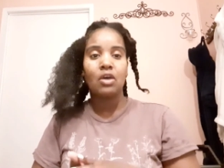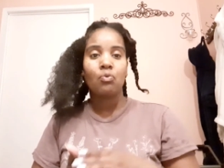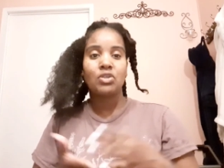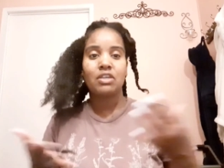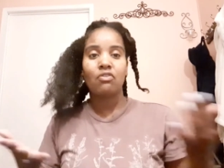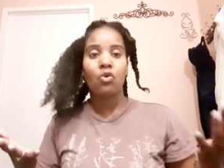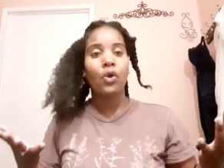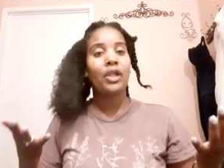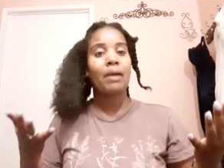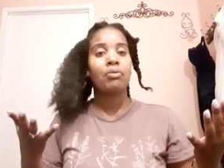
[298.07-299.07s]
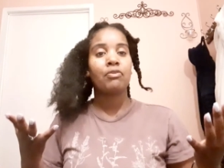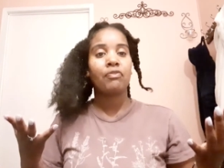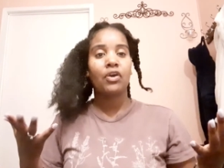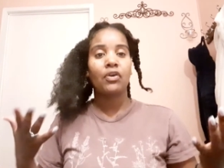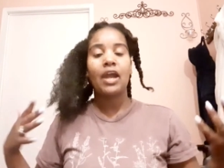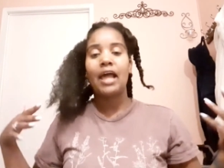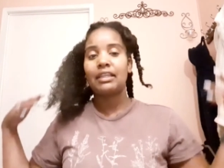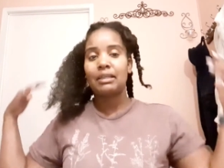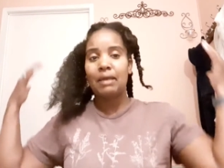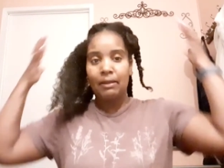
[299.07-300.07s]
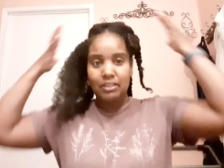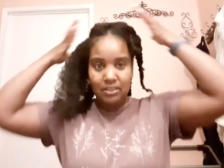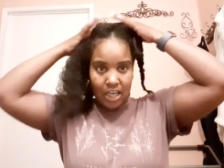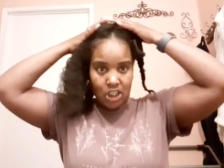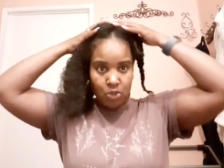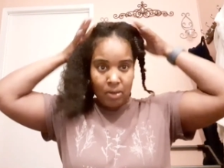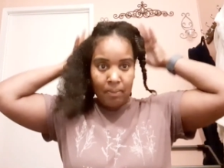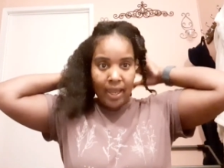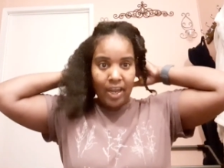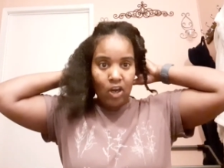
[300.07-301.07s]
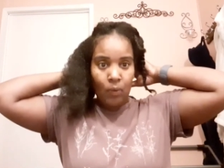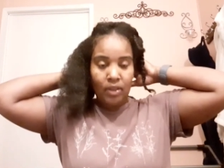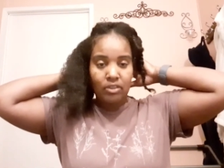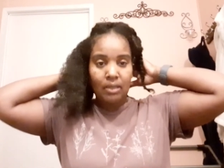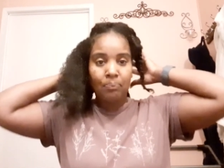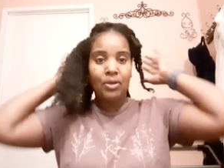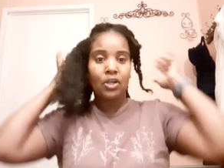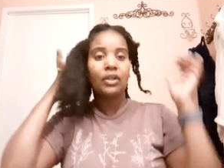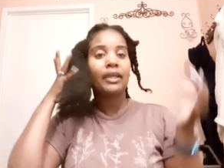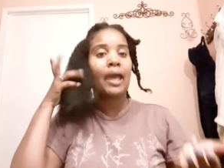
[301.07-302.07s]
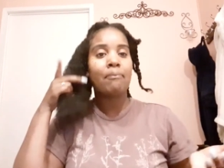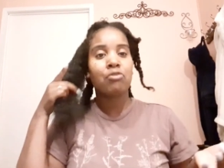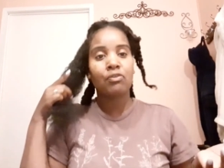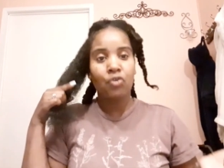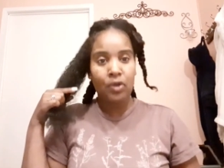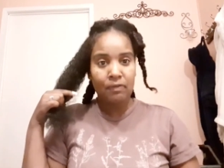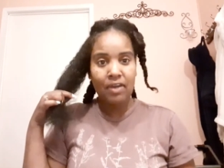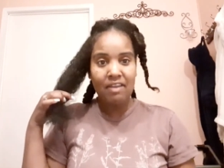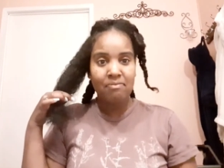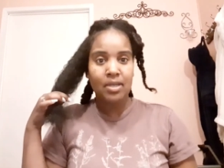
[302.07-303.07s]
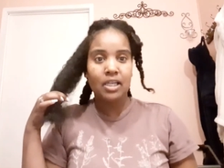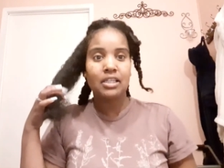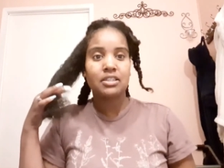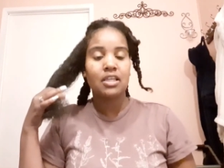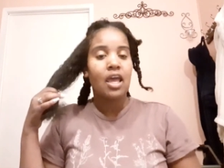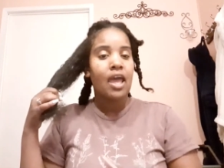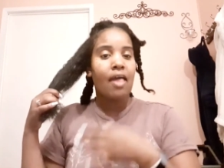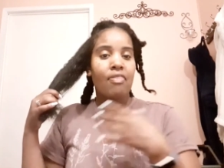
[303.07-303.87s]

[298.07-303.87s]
whichever oil I prefer. I saturate my hair with it, put on a cap for 45 minutes, and